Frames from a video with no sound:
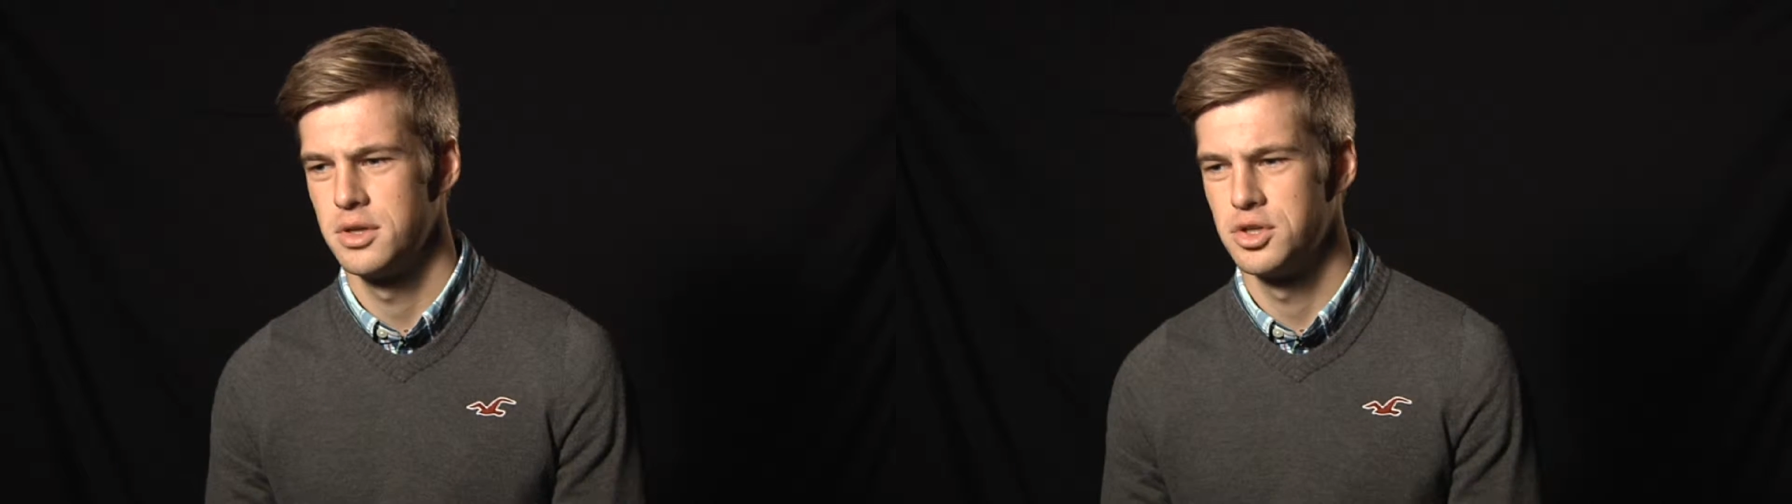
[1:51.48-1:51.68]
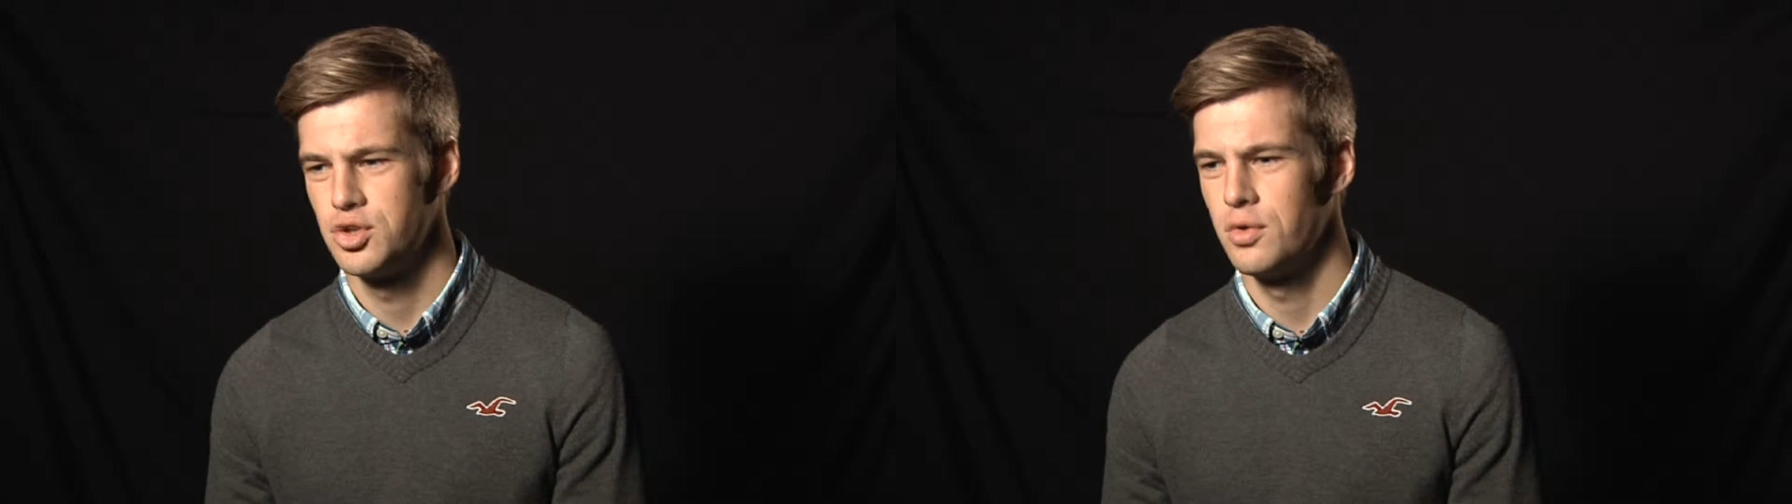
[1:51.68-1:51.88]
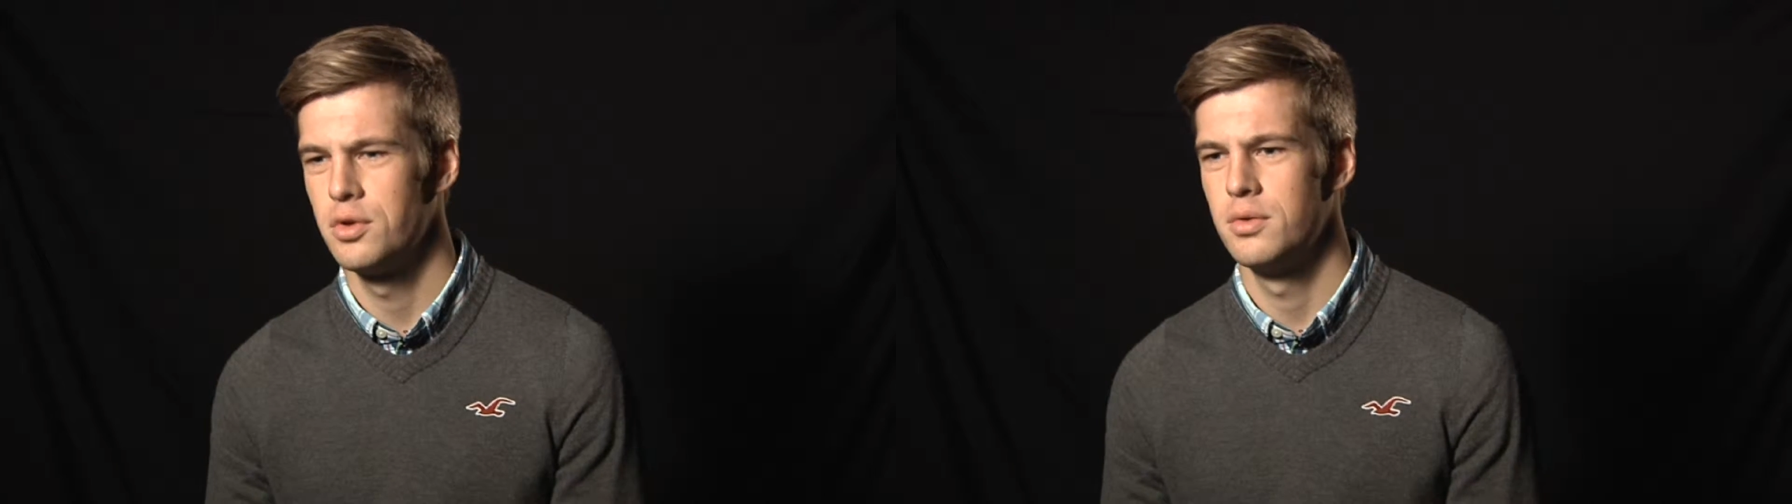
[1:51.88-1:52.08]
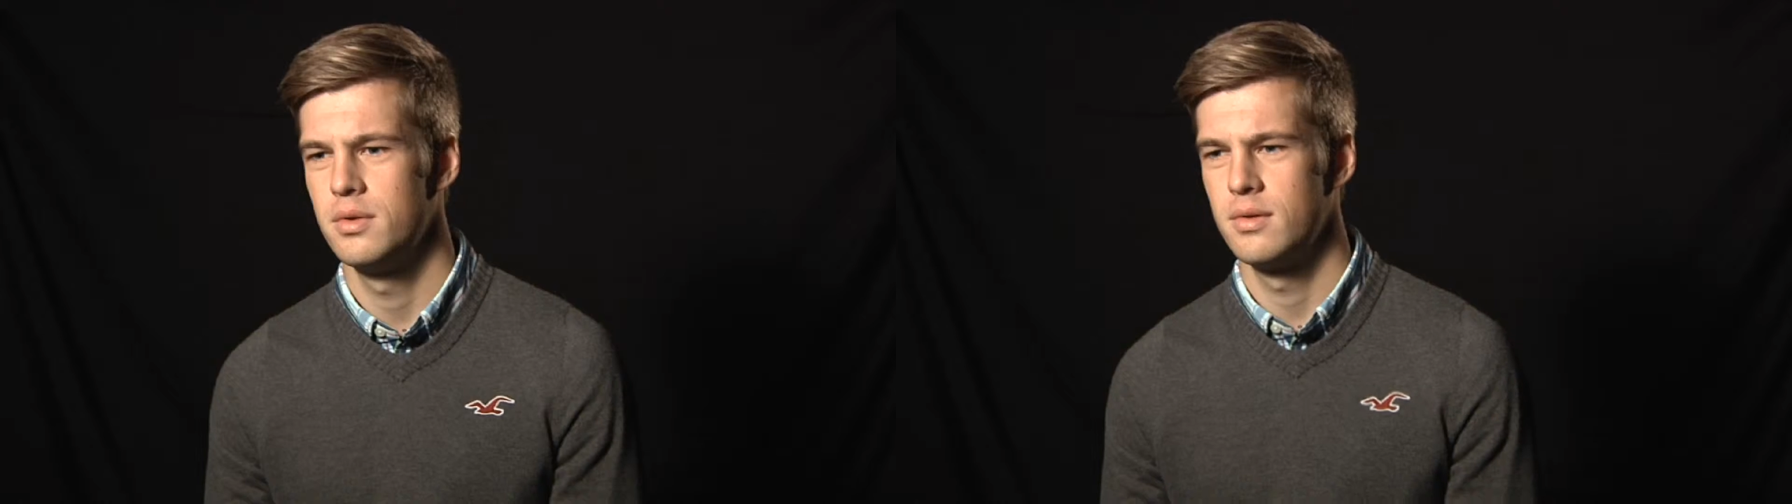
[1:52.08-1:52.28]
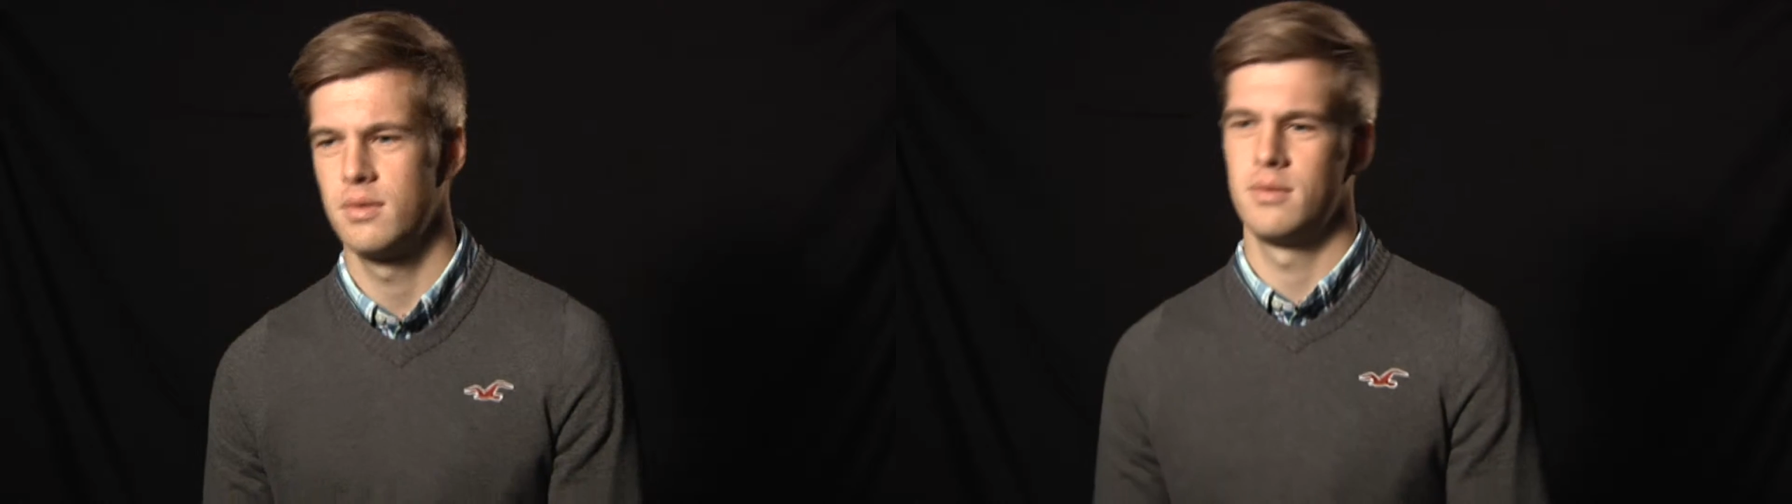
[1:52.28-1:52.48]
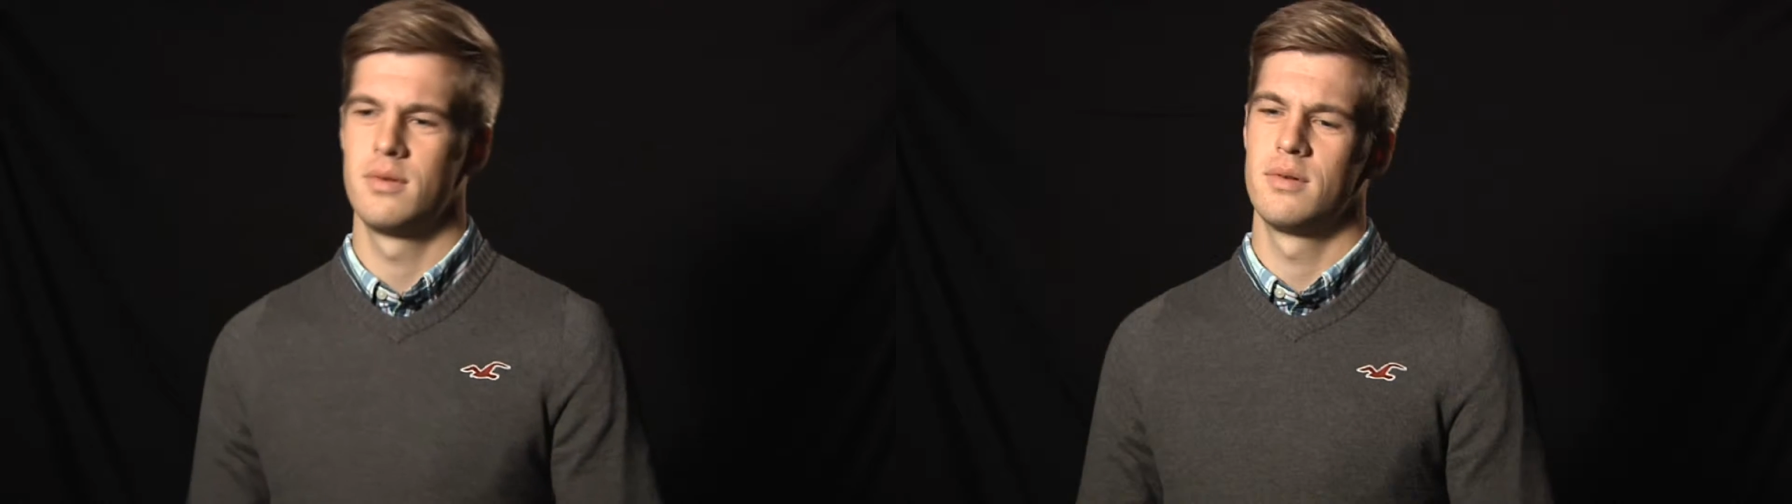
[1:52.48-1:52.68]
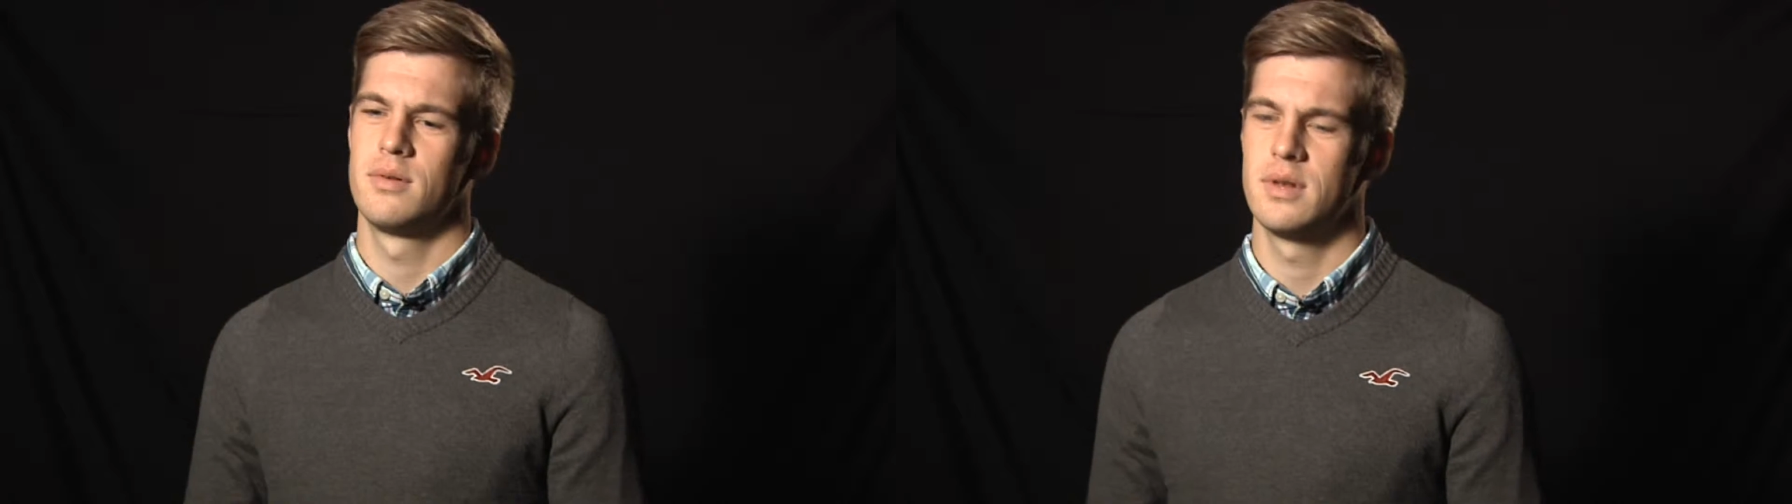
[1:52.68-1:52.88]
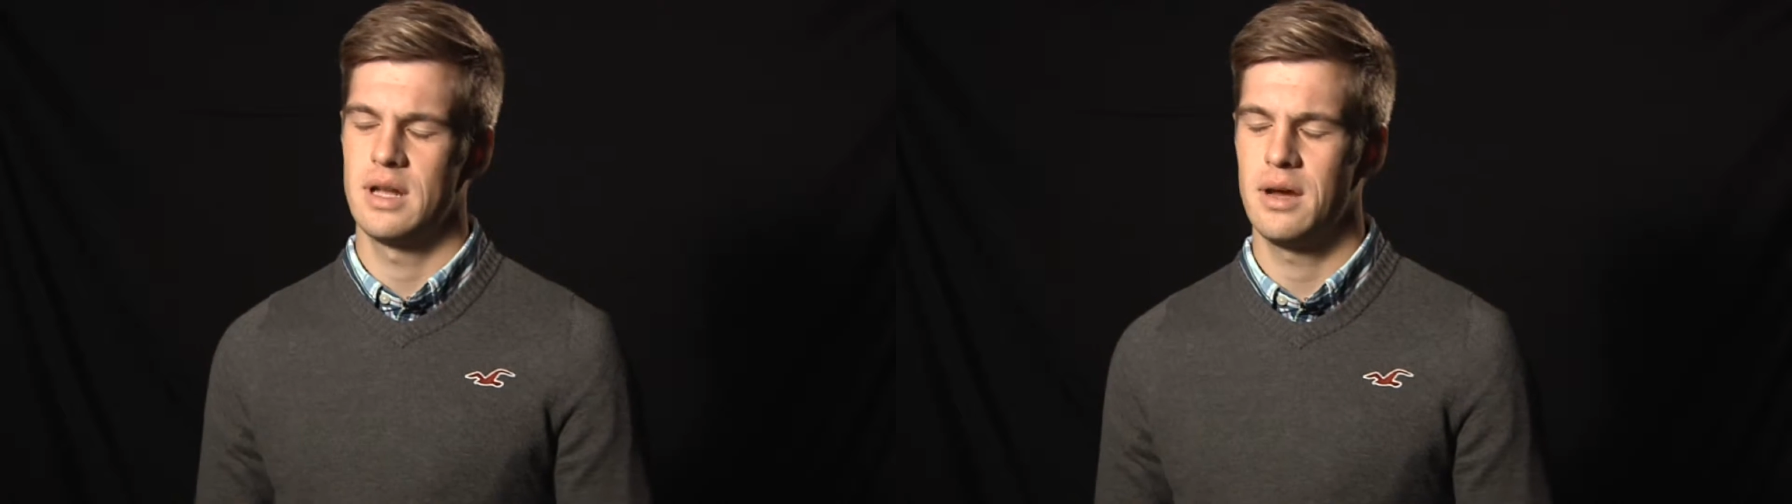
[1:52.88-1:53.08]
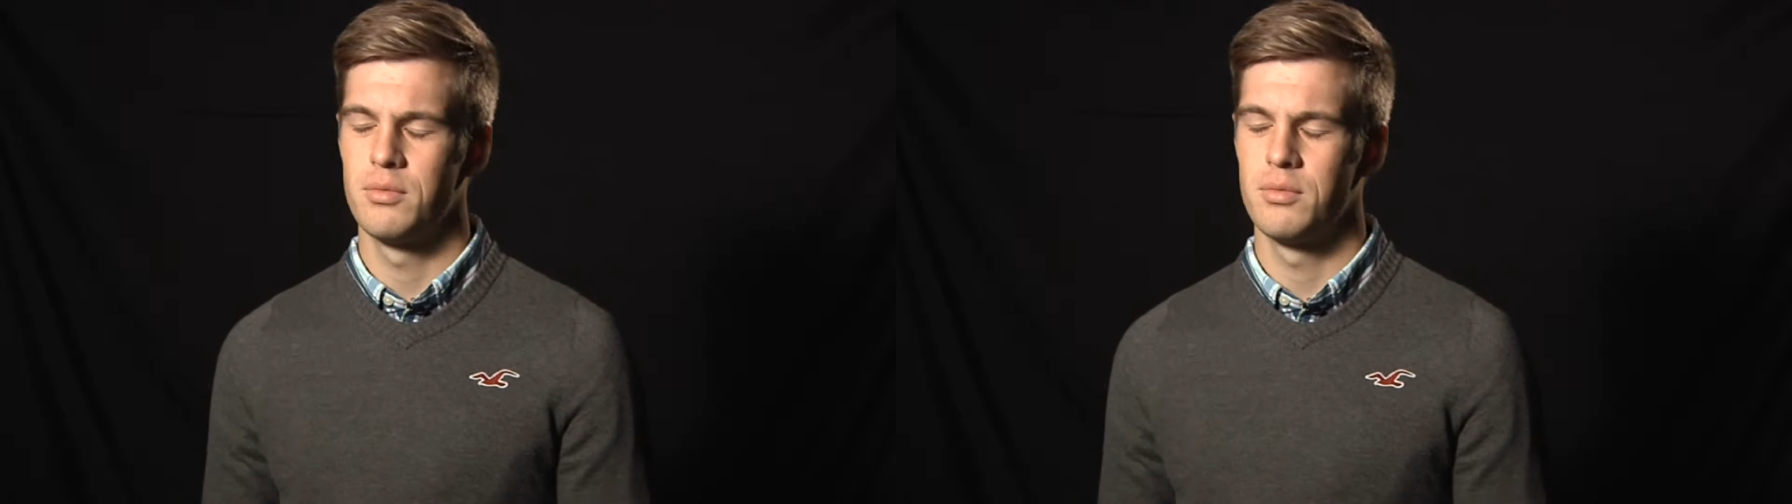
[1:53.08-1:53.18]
show her. I